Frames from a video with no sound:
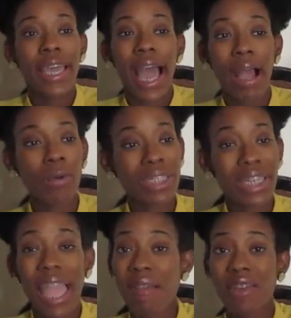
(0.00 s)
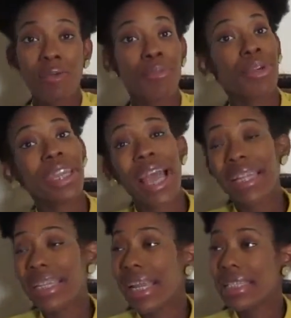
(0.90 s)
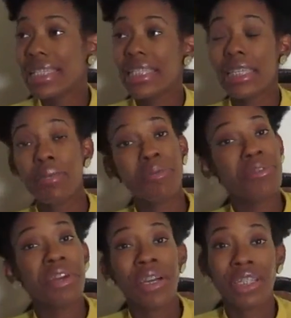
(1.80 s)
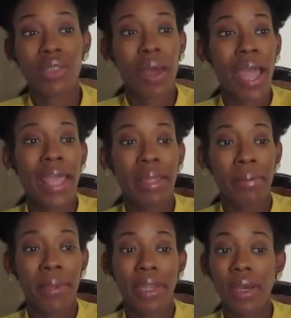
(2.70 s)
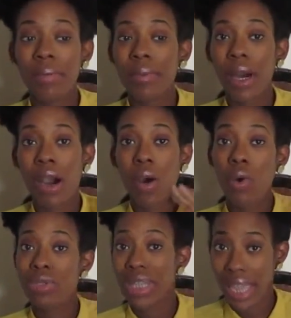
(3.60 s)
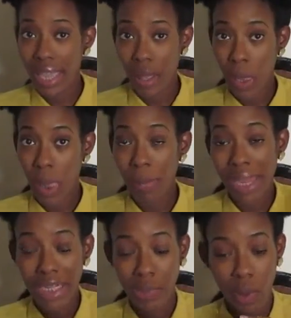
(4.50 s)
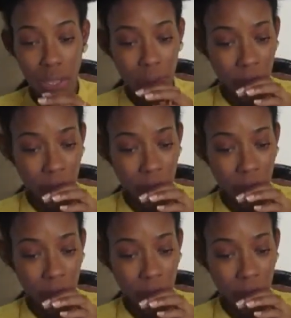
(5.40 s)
I wasn't having a break. I did not sleep none. So I hadn't been up a whole day by this point.